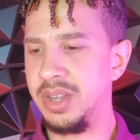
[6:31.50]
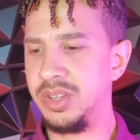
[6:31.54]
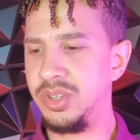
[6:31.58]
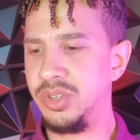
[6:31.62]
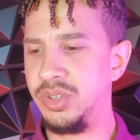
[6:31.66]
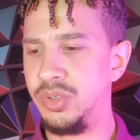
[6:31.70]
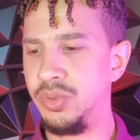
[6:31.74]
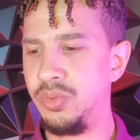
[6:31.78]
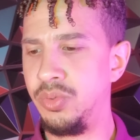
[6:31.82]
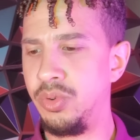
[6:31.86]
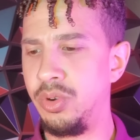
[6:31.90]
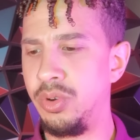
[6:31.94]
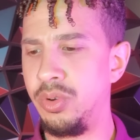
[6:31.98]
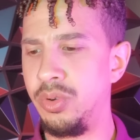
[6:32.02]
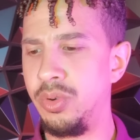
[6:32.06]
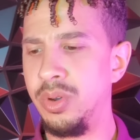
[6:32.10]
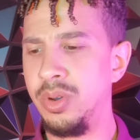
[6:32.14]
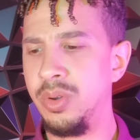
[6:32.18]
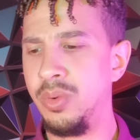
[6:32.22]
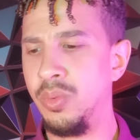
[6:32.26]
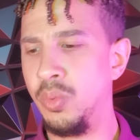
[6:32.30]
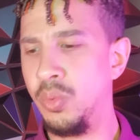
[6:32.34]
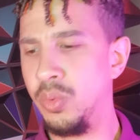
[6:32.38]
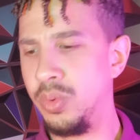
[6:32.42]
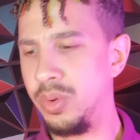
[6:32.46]
Dual
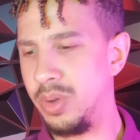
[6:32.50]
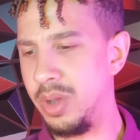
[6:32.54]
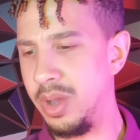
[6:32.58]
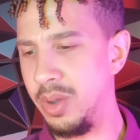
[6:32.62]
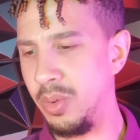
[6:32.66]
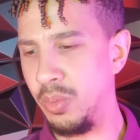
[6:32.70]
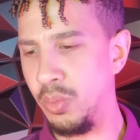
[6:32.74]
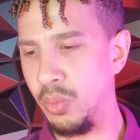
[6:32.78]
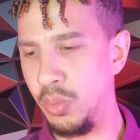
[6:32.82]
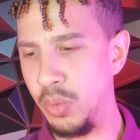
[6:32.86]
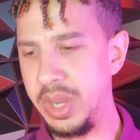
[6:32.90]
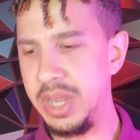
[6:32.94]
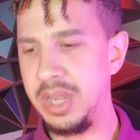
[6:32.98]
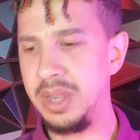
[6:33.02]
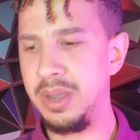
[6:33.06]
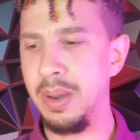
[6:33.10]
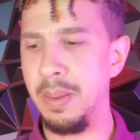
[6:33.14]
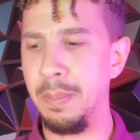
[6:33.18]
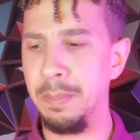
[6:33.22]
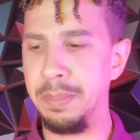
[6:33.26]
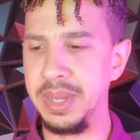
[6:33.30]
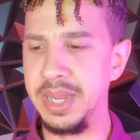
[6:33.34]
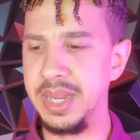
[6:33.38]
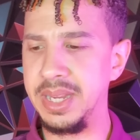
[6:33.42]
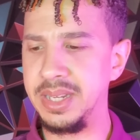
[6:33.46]
Wing
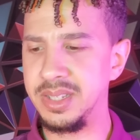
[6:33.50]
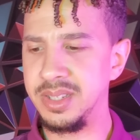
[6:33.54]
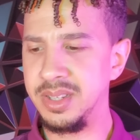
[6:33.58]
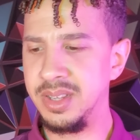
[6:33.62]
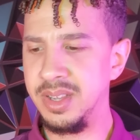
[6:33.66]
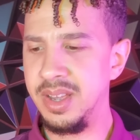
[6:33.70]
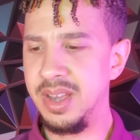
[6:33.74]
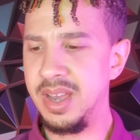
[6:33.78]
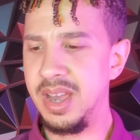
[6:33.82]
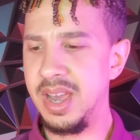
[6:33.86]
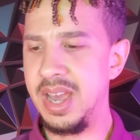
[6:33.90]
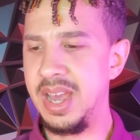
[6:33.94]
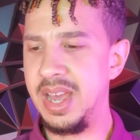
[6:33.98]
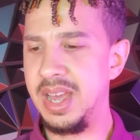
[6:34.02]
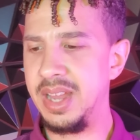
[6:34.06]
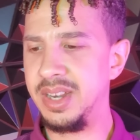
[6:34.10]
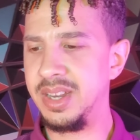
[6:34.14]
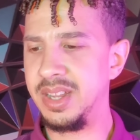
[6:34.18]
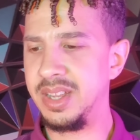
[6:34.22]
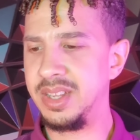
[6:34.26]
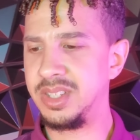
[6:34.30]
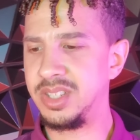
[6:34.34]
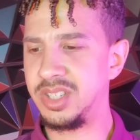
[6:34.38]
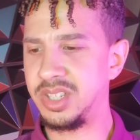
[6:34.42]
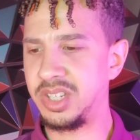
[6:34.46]
Beat,
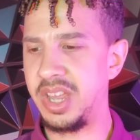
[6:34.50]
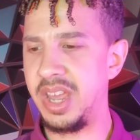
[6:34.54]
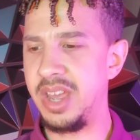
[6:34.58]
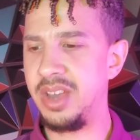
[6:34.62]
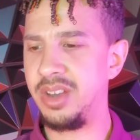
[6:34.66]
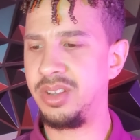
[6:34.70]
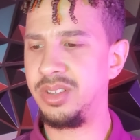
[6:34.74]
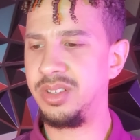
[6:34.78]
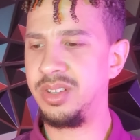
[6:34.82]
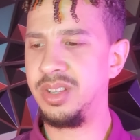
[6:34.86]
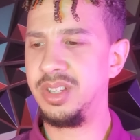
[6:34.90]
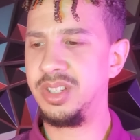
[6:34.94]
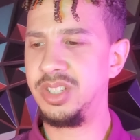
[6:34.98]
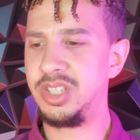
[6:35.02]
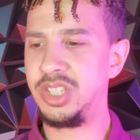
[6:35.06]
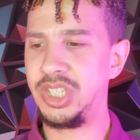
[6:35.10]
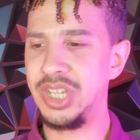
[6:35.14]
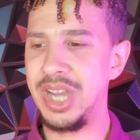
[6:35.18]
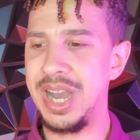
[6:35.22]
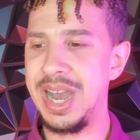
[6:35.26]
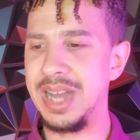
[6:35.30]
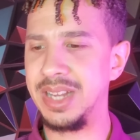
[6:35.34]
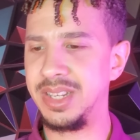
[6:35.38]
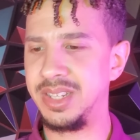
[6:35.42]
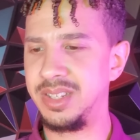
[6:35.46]
and Scale
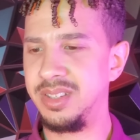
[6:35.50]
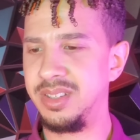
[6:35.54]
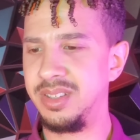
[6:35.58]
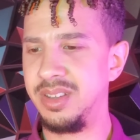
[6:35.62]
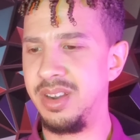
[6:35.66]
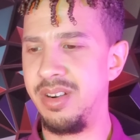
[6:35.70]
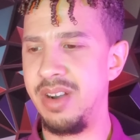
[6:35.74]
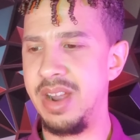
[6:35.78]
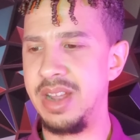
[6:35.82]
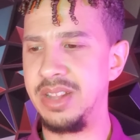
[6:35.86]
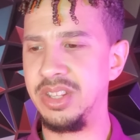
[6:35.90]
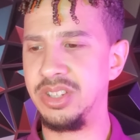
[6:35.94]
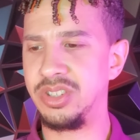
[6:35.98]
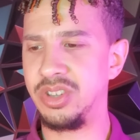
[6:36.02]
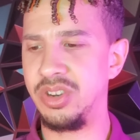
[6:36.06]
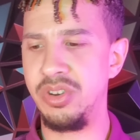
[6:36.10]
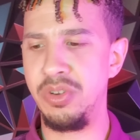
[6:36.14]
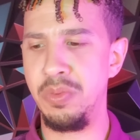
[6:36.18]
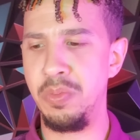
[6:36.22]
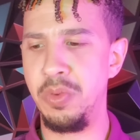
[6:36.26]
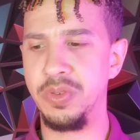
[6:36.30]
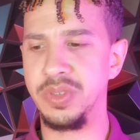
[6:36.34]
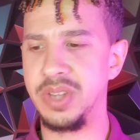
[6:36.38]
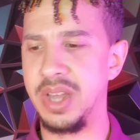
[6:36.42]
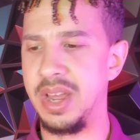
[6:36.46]
Shot. All right, these are new
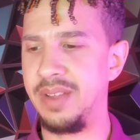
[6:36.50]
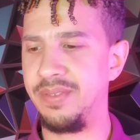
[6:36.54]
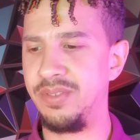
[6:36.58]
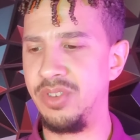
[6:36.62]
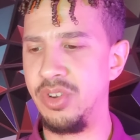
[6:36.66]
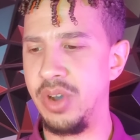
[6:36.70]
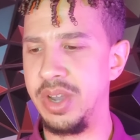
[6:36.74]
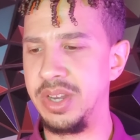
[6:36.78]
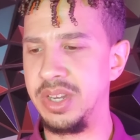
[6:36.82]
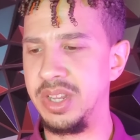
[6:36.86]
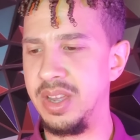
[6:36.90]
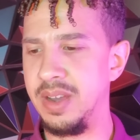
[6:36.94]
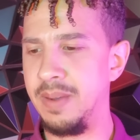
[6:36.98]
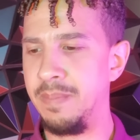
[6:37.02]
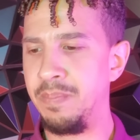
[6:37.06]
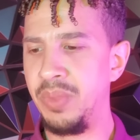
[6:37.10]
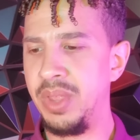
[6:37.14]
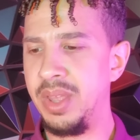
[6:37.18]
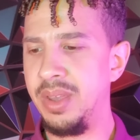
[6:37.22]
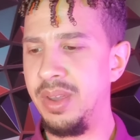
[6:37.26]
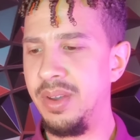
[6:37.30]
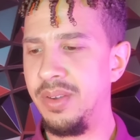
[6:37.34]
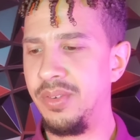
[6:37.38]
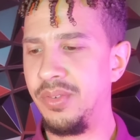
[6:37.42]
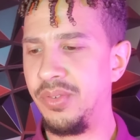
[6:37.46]
moves. I have no idea.
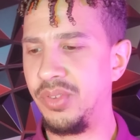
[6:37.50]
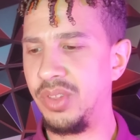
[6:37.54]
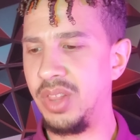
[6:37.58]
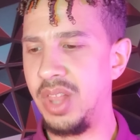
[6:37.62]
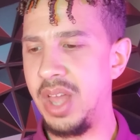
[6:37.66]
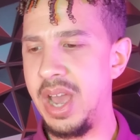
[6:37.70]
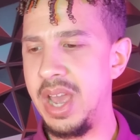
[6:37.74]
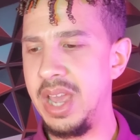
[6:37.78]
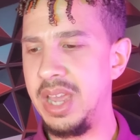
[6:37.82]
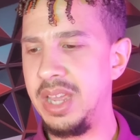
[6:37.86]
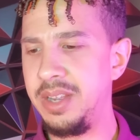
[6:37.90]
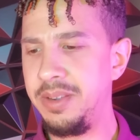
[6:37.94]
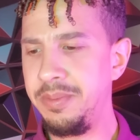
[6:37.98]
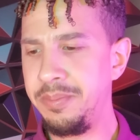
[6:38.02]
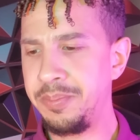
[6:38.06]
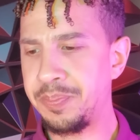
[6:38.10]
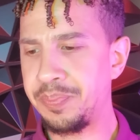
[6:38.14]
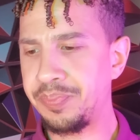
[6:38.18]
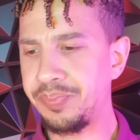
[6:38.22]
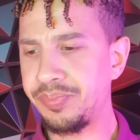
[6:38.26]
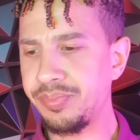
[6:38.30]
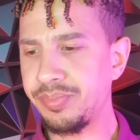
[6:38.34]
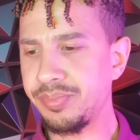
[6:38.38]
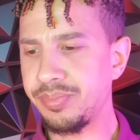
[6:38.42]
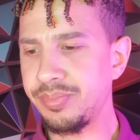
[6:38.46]
Flying
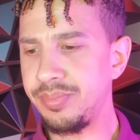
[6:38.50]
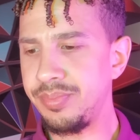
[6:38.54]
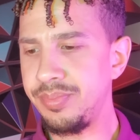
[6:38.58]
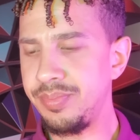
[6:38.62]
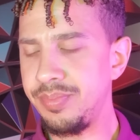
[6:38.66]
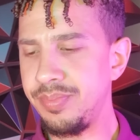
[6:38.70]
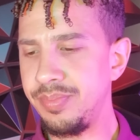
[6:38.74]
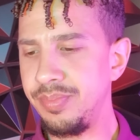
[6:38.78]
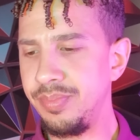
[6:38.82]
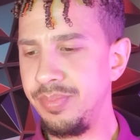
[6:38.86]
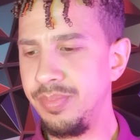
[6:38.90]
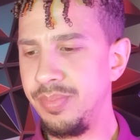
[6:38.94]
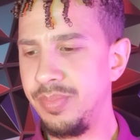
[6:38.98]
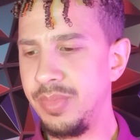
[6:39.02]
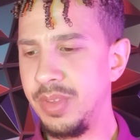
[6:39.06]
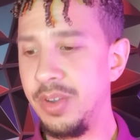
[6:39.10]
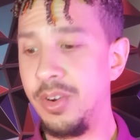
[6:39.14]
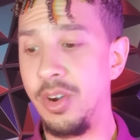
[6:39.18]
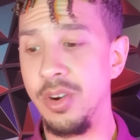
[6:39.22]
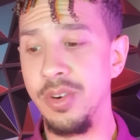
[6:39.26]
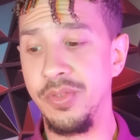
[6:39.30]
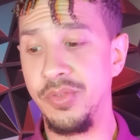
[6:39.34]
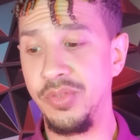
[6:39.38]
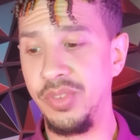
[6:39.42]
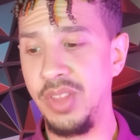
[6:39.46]

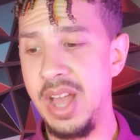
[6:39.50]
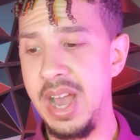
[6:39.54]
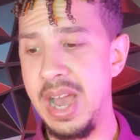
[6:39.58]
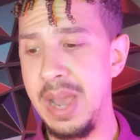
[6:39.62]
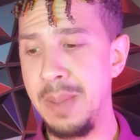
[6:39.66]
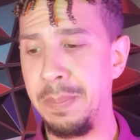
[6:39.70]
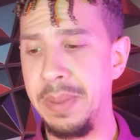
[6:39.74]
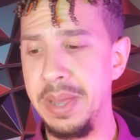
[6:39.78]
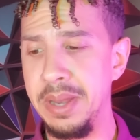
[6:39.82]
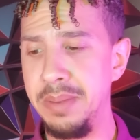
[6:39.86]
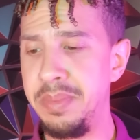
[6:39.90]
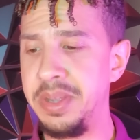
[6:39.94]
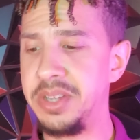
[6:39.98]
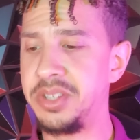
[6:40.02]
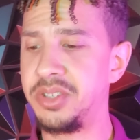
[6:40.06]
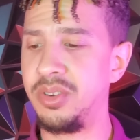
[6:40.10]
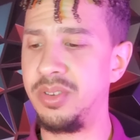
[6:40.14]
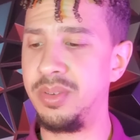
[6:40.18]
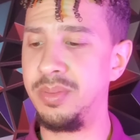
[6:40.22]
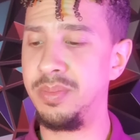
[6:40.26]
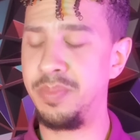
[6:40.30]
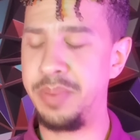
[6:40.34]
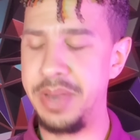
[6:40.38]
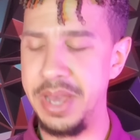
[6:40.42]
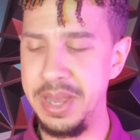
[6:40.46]
or Fly, Pin
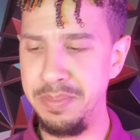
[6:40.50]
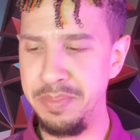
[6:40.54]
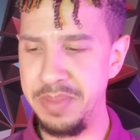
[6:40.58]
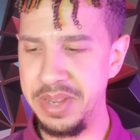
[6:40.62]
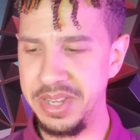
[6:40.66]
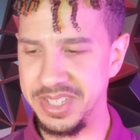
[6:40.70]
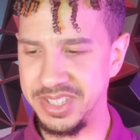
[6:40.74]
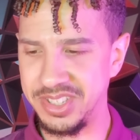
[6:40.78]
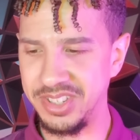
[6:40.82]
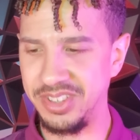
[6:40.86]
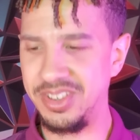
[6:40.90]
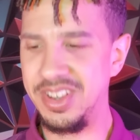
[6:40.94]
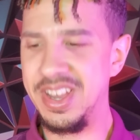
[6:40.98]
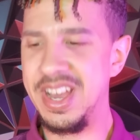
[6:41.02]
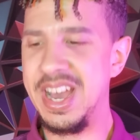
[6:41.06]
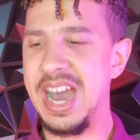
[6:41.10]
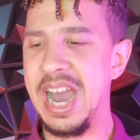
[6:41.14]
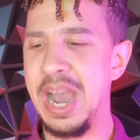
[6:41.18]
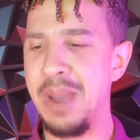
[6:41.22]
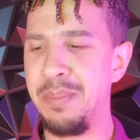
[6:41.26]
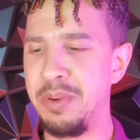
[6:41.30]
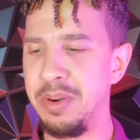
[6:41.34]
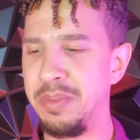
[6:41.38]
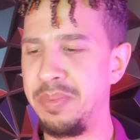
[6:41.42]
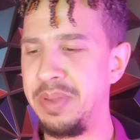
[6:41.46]
Missile,
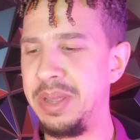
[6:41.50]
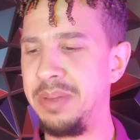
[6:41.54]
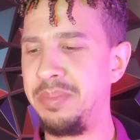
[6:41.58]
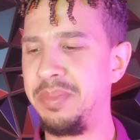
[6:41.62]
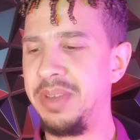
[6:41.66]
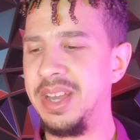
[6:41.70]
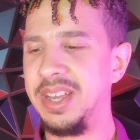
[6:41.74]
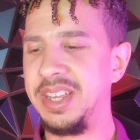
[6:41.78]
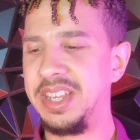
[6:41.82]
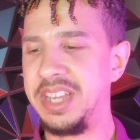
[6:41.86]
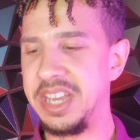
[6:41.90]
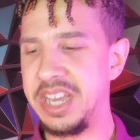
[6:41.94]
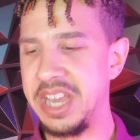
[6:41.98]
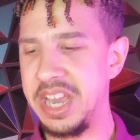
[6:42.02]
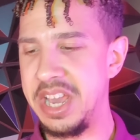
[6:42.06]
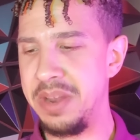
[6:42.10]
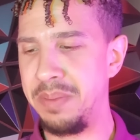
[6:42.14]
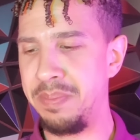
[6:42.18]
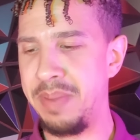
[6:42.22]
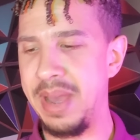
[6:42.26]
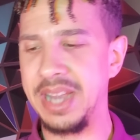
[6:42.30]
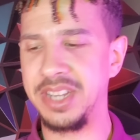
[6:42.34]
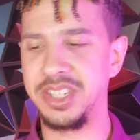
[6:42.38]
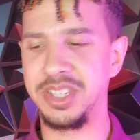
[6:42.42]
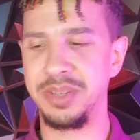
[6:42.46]
Hyper Beam, Giga
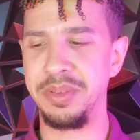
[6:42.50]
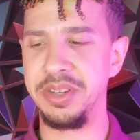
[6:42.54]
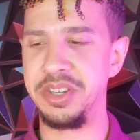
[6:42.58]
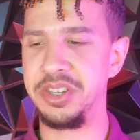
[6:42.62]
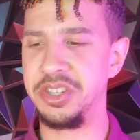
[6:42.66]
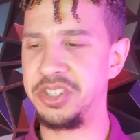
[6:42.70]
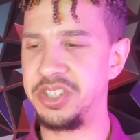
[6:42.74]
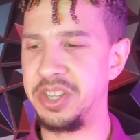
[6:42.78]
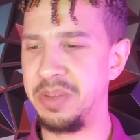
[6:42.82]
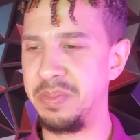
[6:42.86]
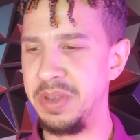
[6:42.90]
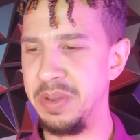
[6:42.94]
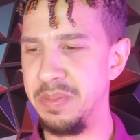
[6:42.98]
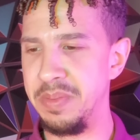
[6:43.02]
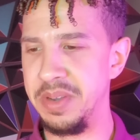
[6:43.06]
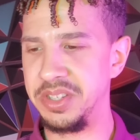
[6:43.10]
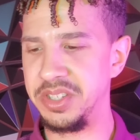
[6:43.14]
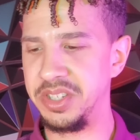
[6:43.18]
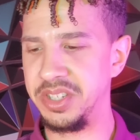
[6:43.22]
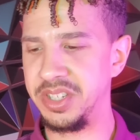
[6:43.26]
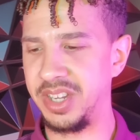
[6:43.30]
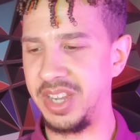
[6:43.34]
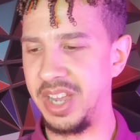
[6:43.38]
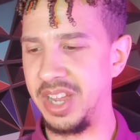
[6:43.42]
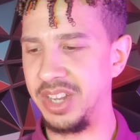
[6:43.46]
Impact. Somebody just sent me a
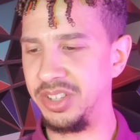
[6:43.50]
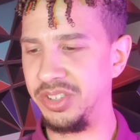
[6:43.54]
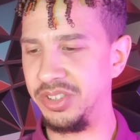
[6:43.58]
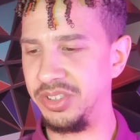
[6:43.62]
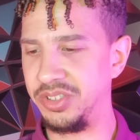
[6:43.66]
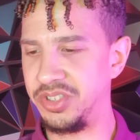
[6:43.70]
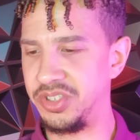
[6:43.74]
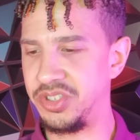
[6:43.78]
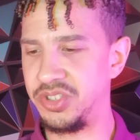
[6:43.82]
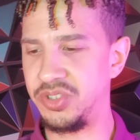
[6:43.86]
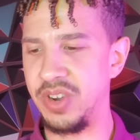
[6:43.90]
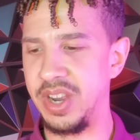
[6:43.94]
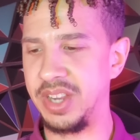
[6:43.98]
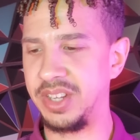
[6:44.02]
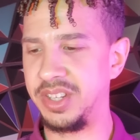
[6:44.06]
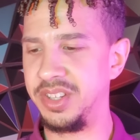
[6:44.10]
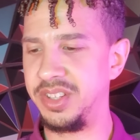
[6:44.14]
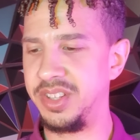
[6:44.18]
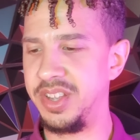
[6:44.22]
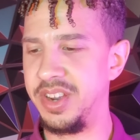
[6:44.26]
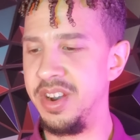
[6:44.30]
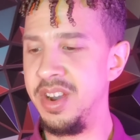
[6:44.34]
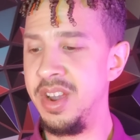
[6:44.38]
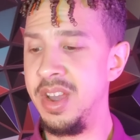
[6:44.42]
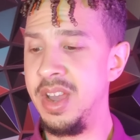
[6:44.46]
message. I got a little distracted
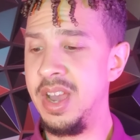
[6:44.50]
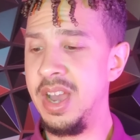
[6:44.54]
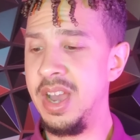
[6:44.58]
there.